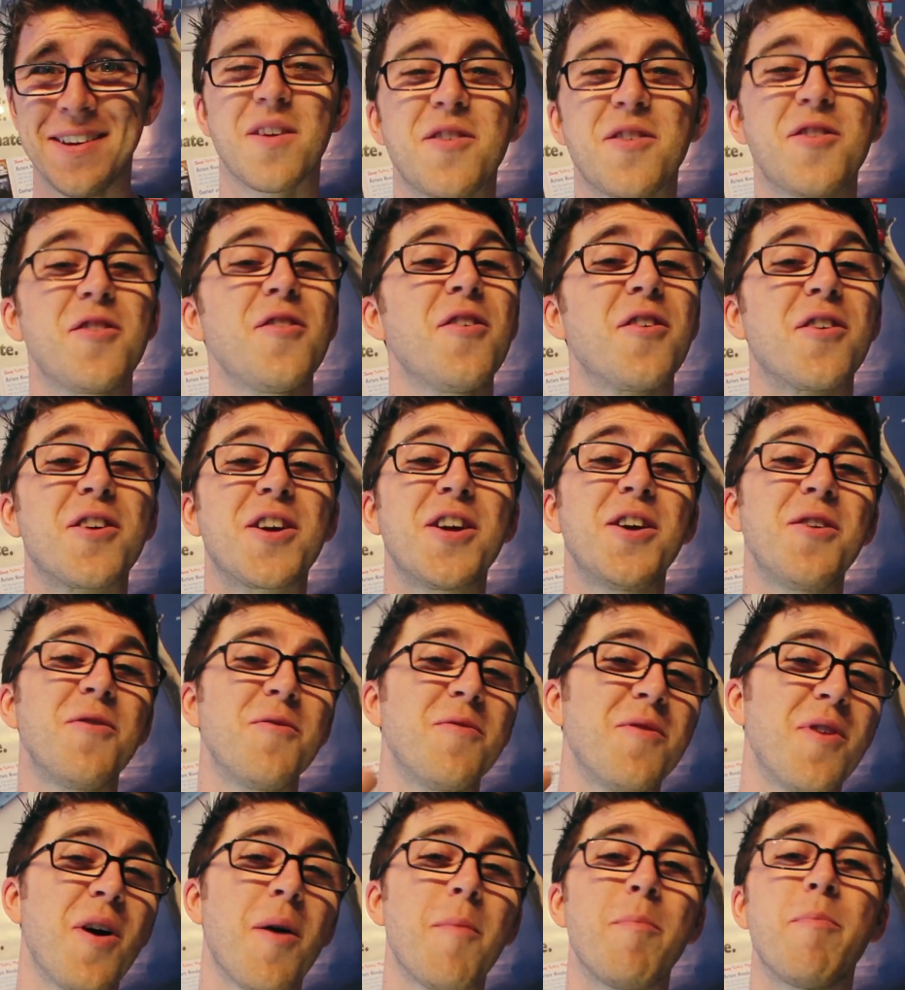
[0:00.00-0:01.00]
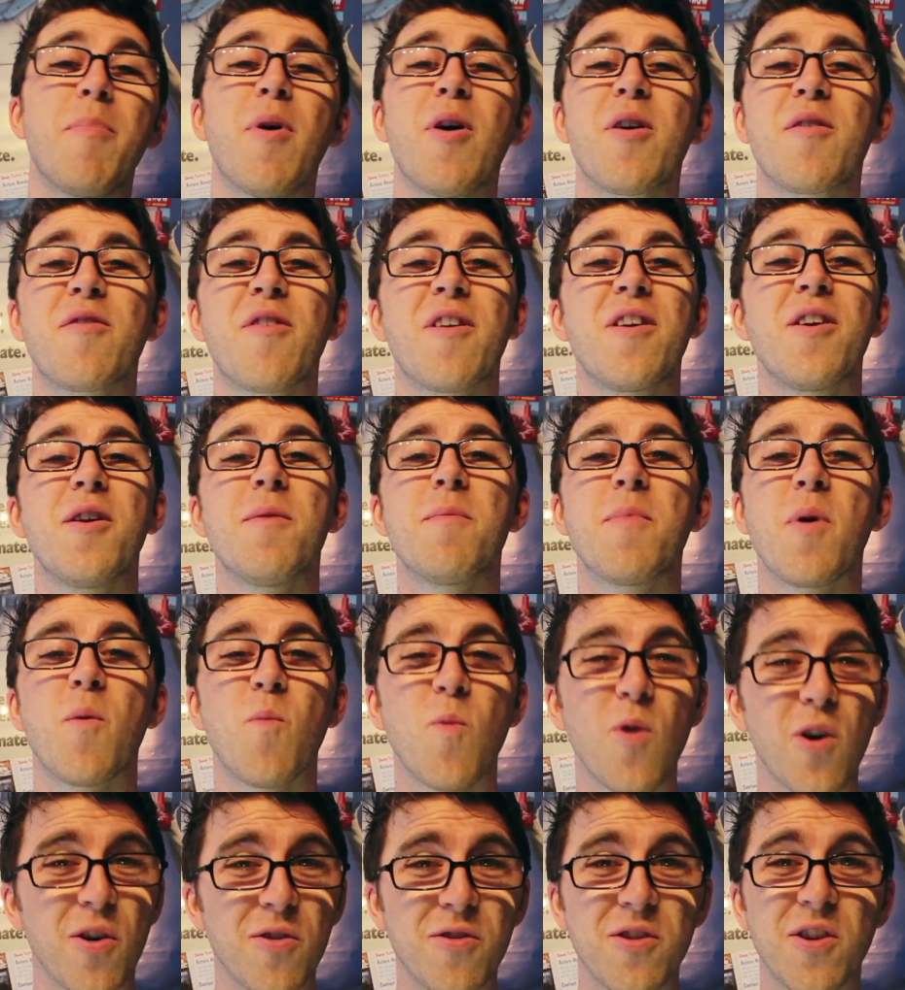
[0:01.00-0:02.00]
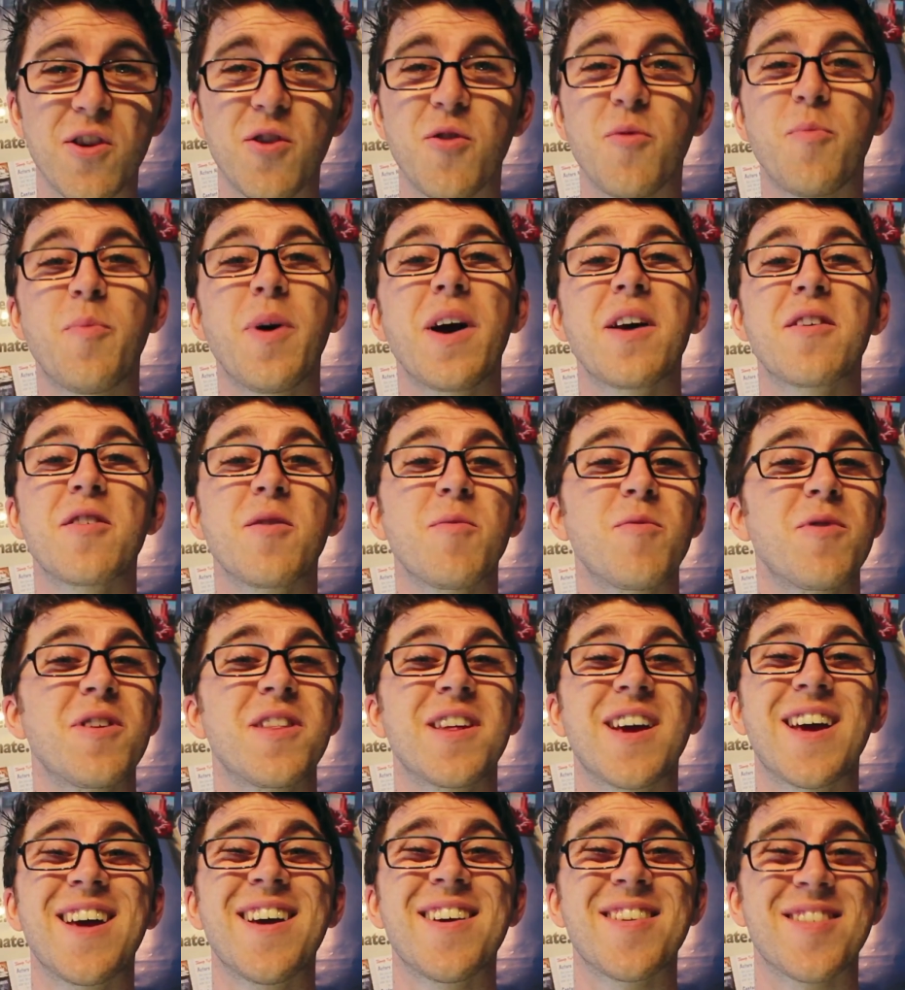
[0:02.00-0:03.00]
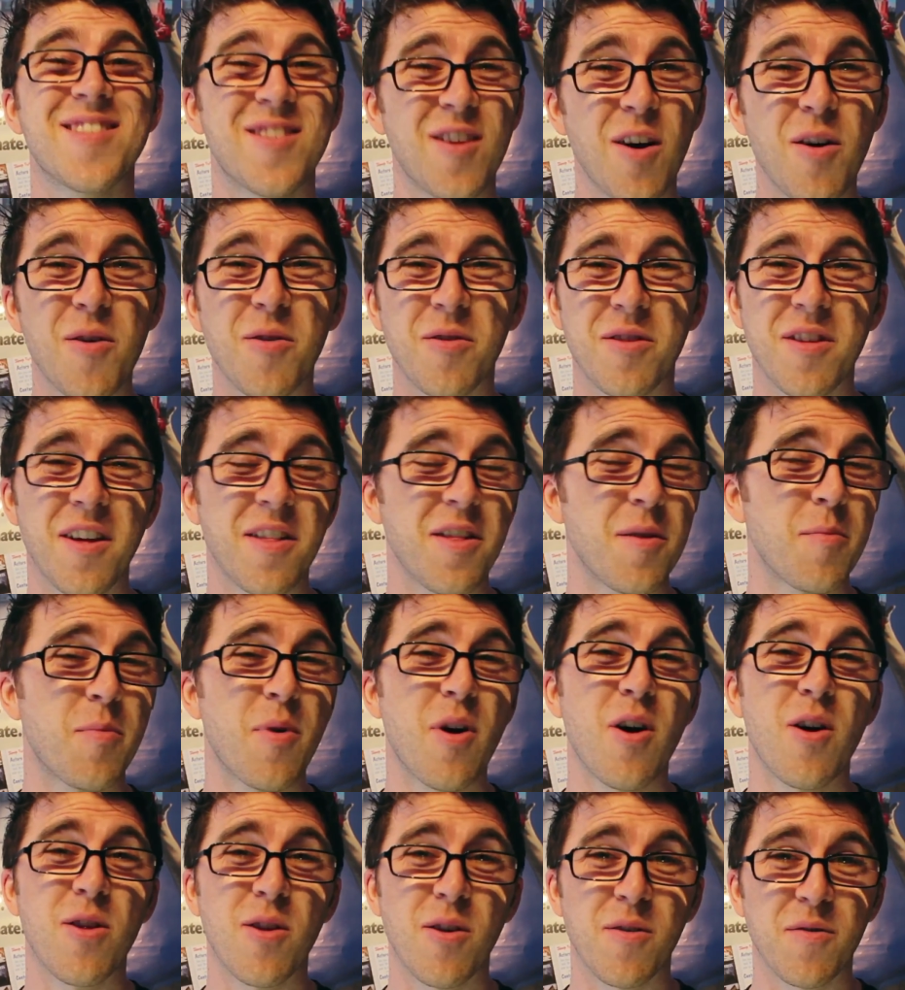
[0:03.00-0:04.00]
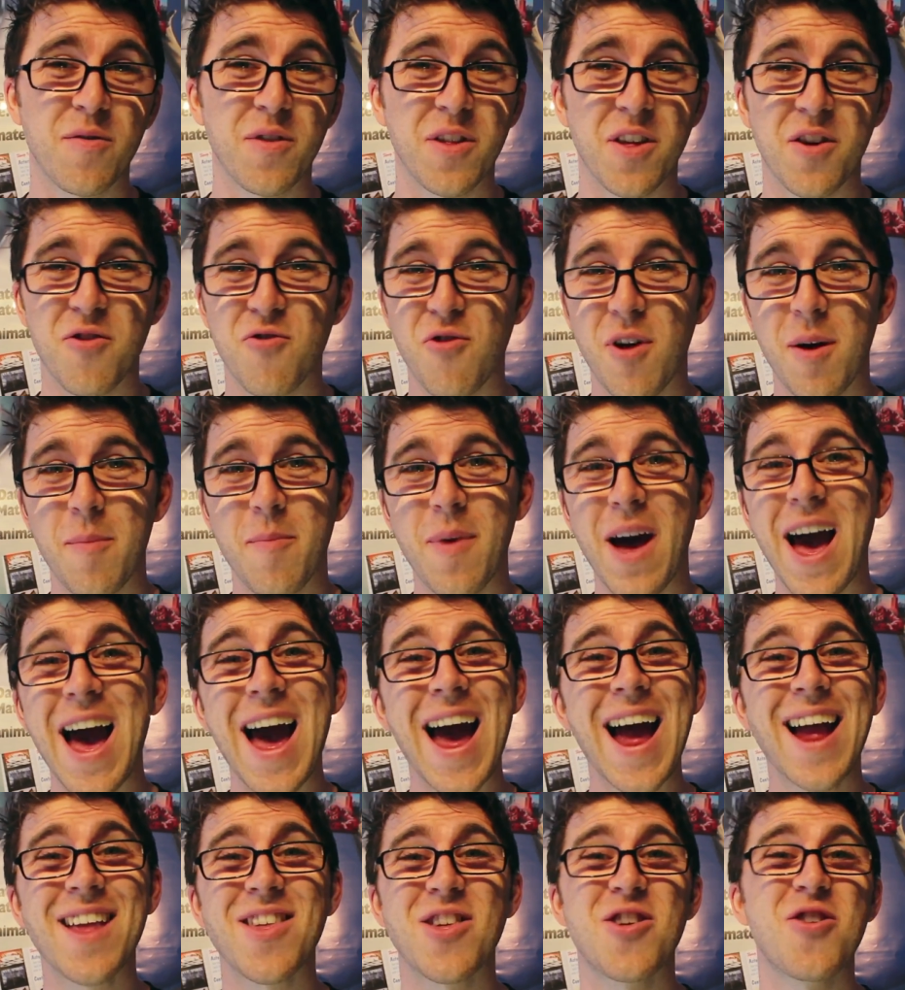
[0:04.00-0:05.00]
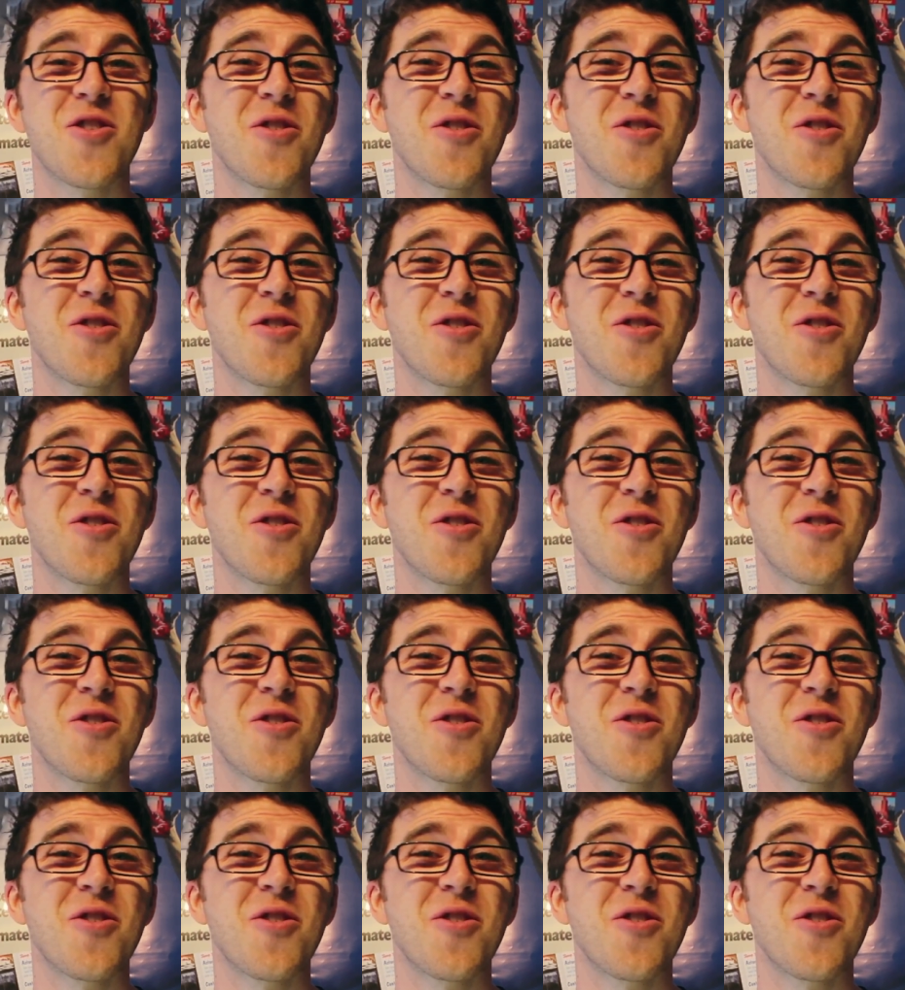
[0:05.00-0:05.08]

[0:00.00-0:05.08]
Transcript: So cue knob boyfriend number one, who picks up one of the girls' dogs that they brought along for the trip and